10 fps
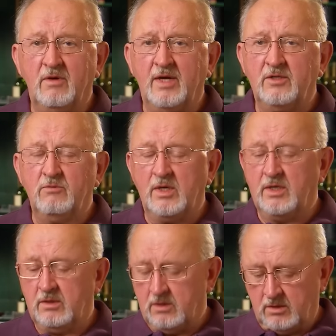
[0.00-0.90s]

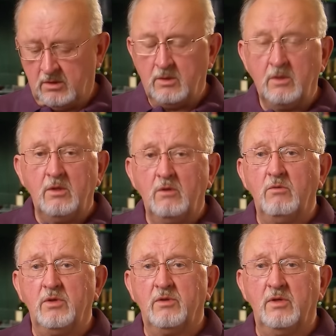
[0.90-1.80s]
Graduated
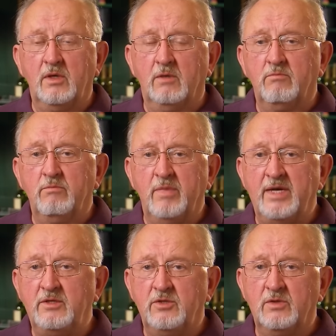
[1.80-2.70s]
with a
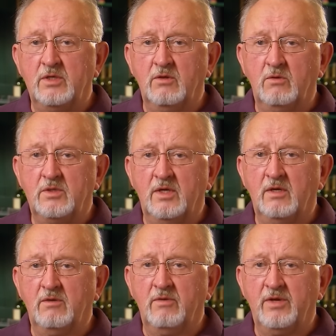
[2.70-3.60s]
major in
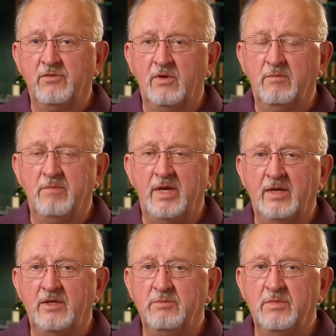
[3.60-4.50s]
hotel and restaurant
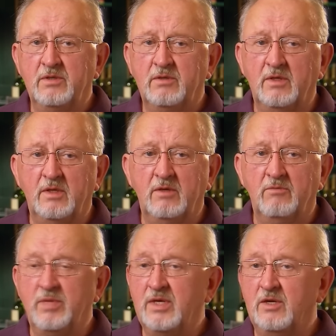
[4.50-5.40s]
management,
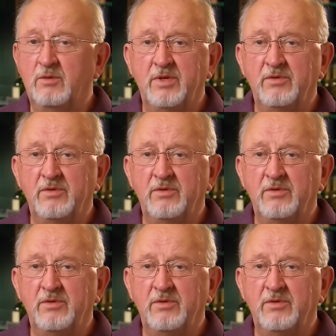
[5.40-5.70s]
and I've been in the